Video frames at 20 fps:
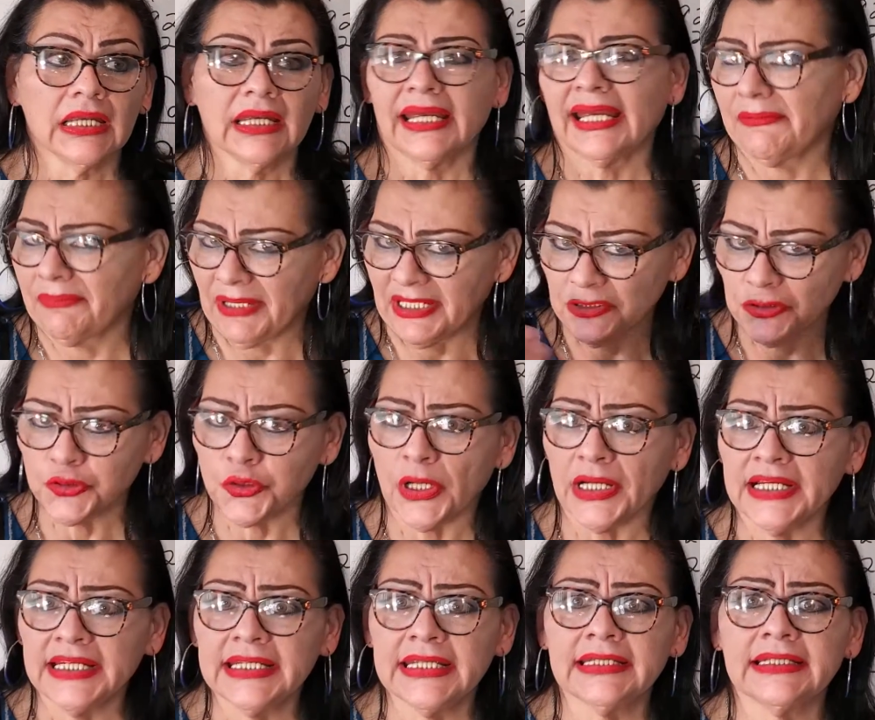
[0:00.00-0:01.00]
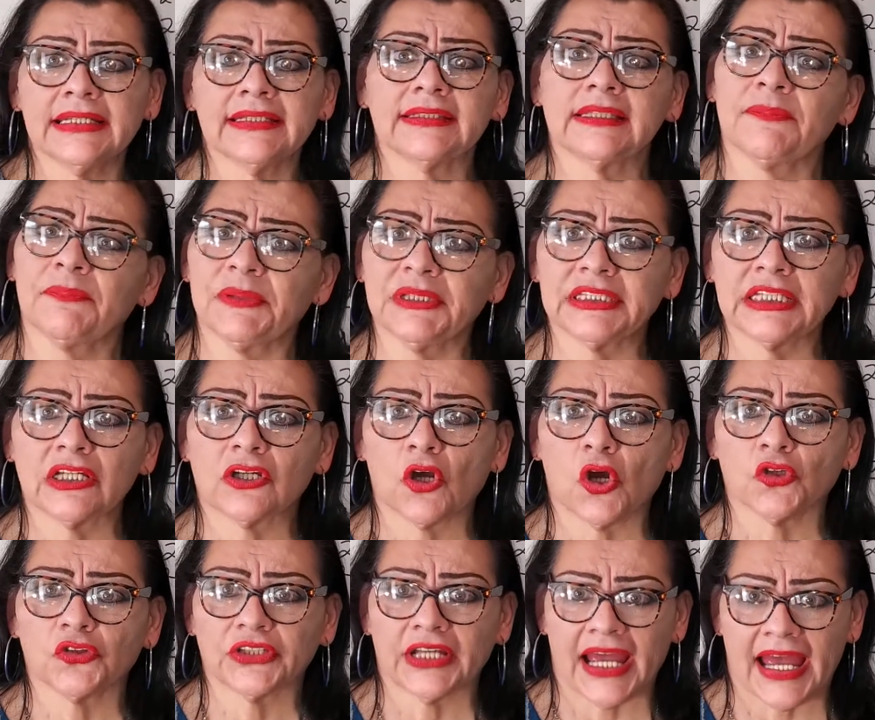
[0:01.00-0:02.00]
eventually, the CPT
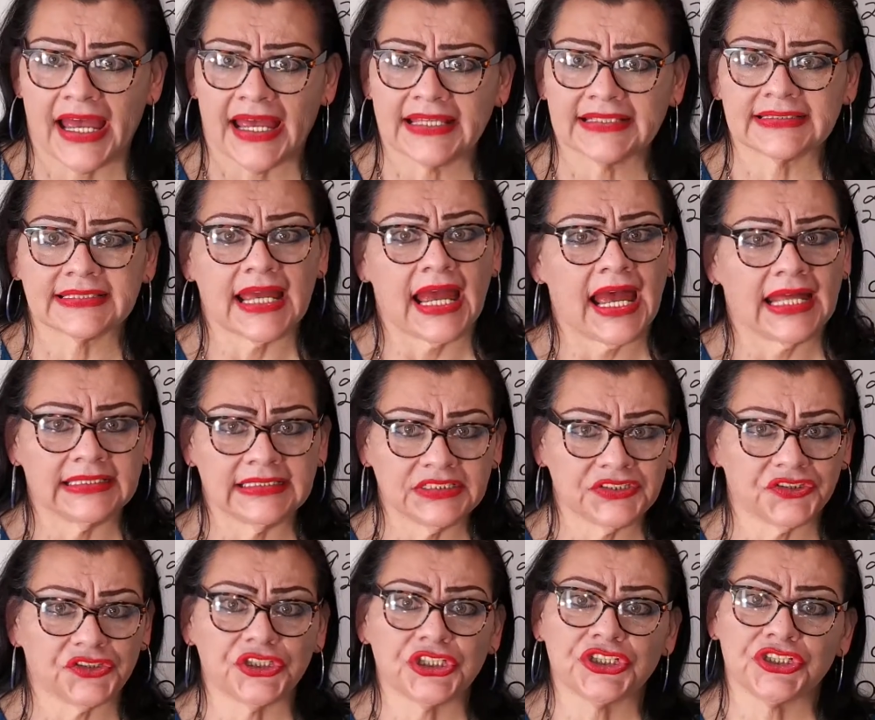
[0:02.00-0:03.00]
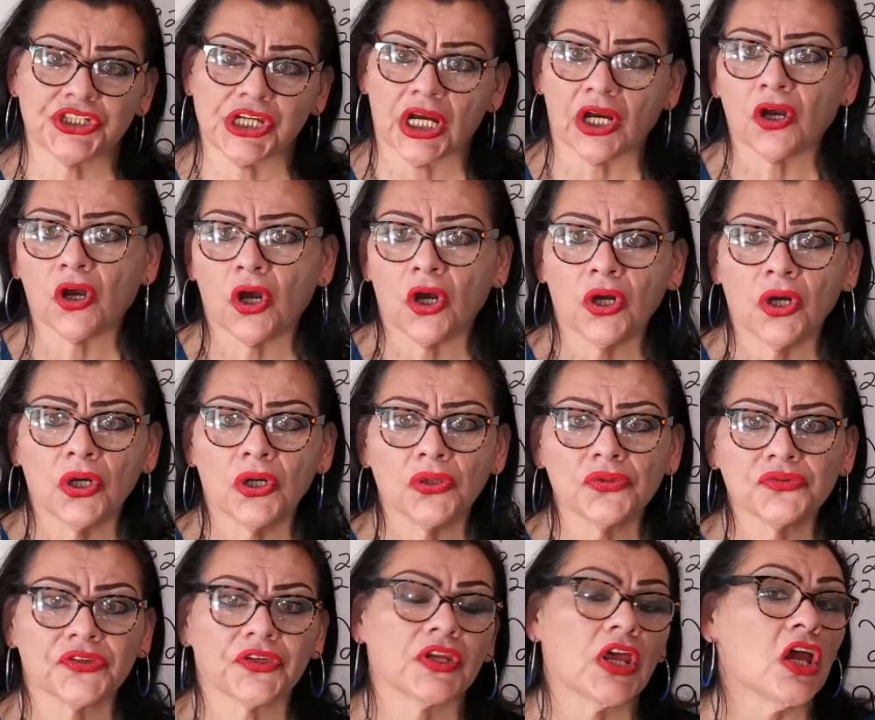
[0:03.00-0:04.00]
code has anesthesia
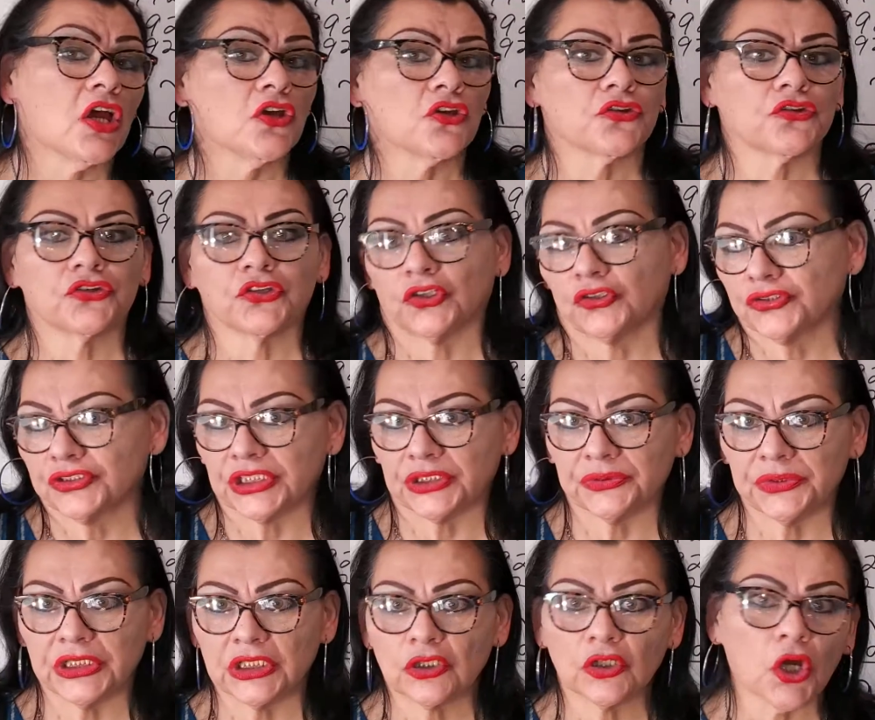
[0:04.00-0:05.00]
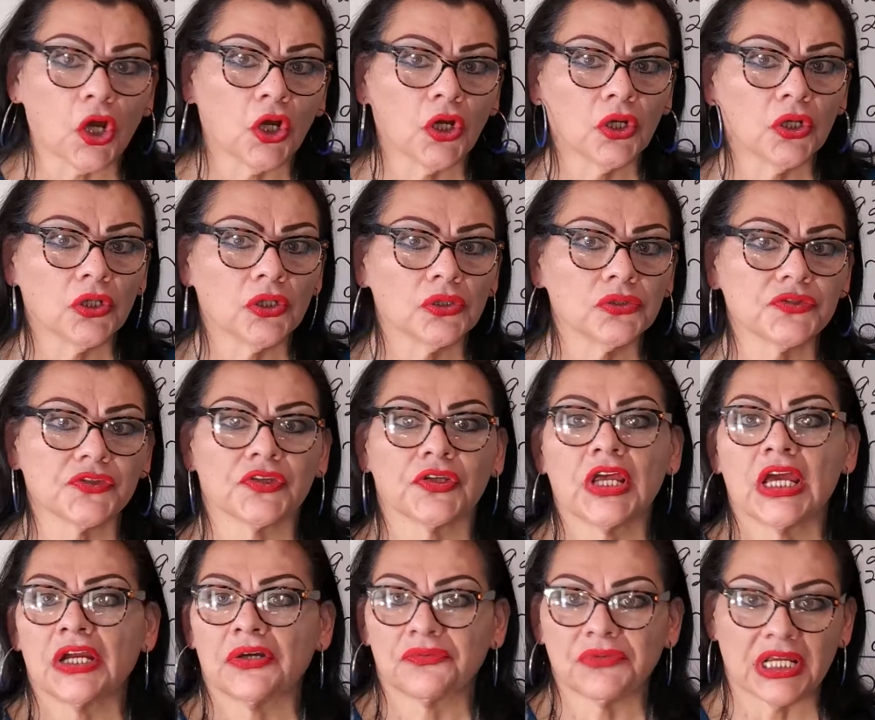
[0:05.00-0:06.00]
codes, surgery codes,
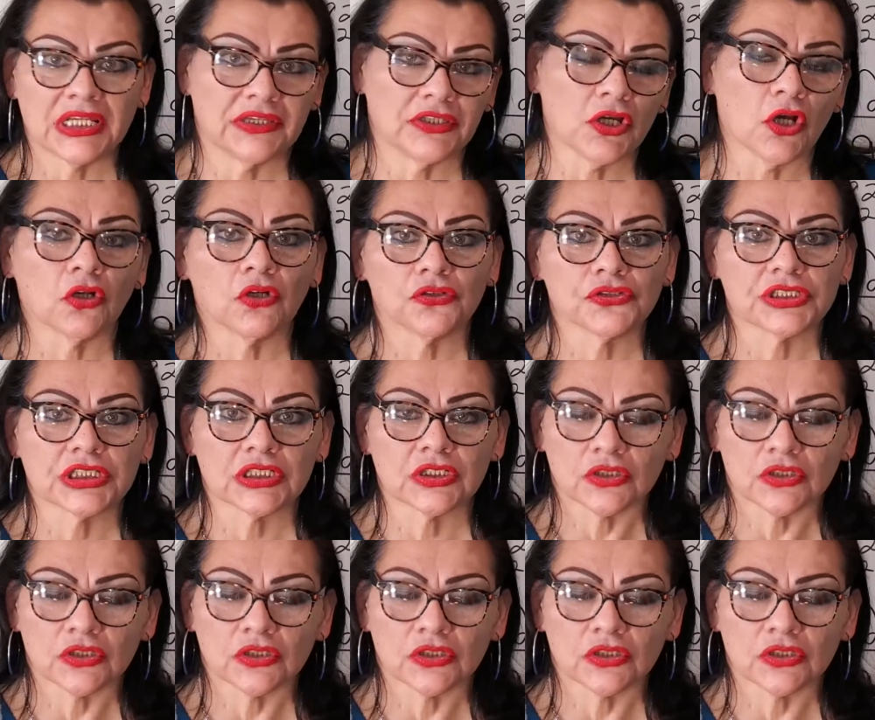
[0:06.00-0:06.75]
radiology